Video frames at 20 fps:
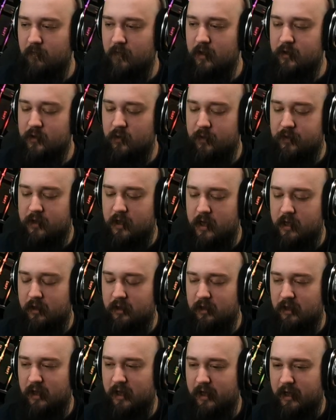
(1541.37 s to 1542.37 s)
So it's kind
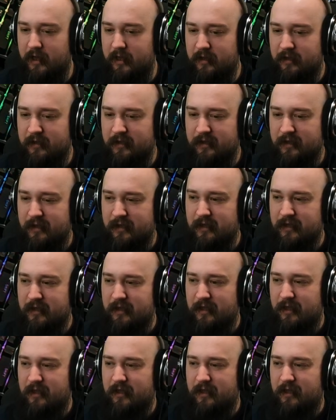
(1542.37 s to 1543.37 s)
of like
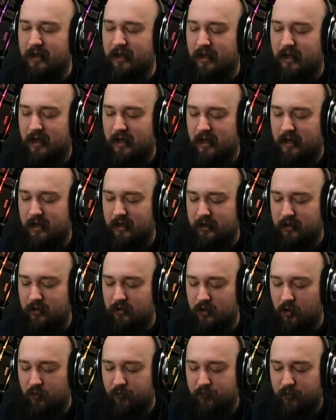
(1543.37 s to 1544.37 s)
you
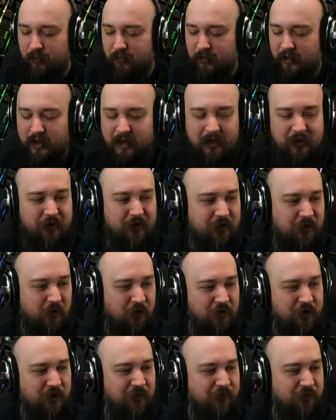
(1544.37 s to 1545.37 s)
go from like
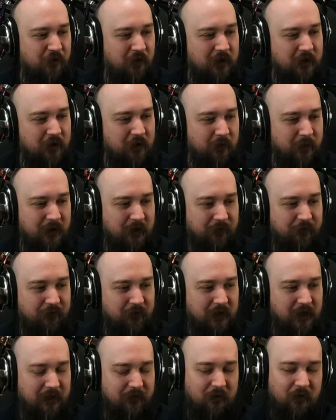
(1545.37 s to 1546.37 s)
searching for a little bit of
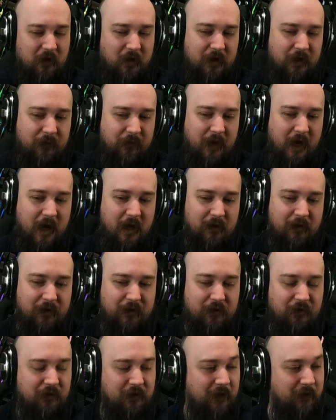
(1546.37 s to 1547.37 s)
flavor on the
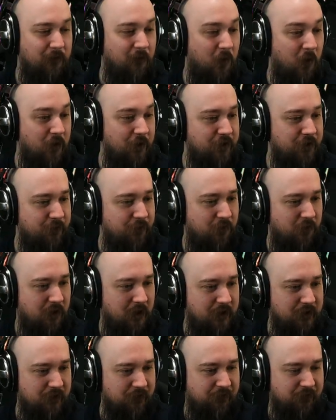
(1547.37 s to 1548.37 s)
palate to like more
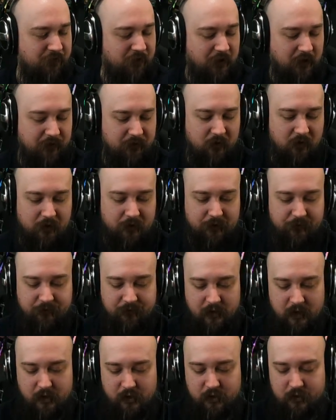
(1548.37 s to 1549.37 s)
expressive flavor on the
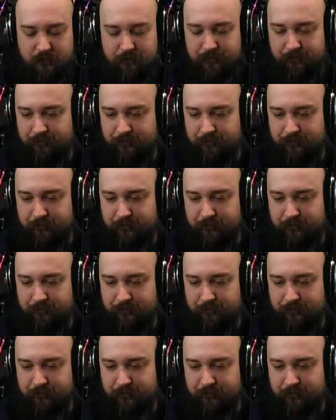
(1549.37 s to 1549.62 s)
finish.